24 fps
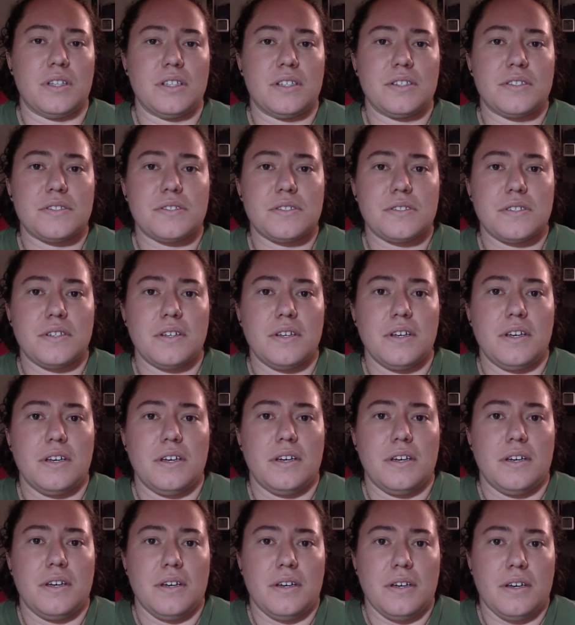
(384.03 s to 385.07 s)
this,
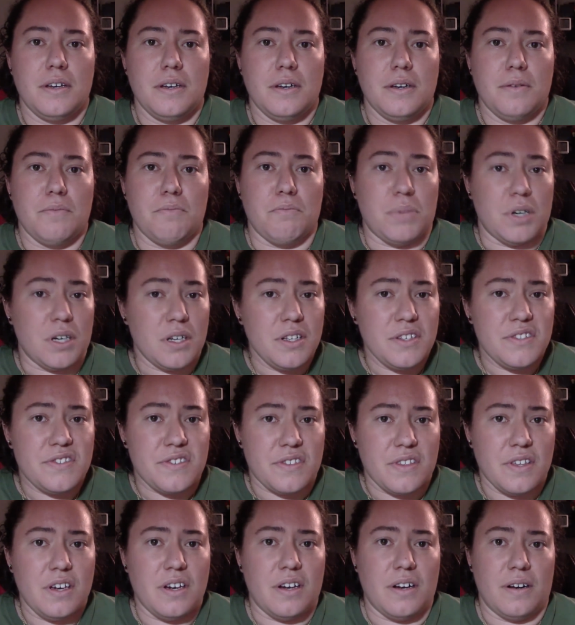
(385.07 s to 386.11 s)
but it's
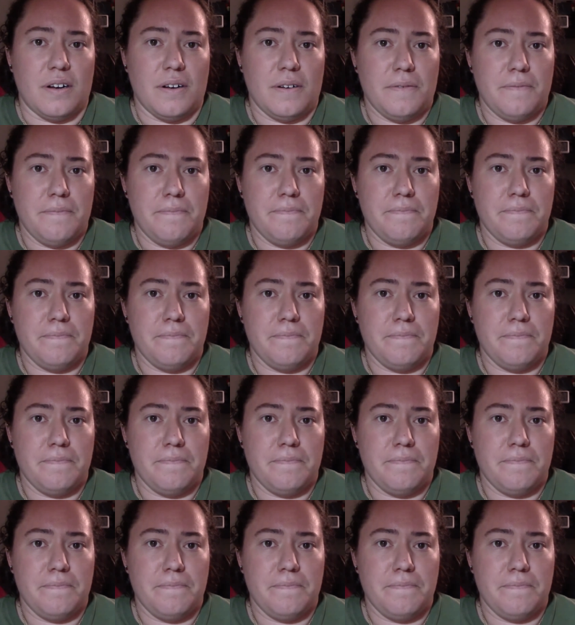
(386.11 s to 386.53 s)
there.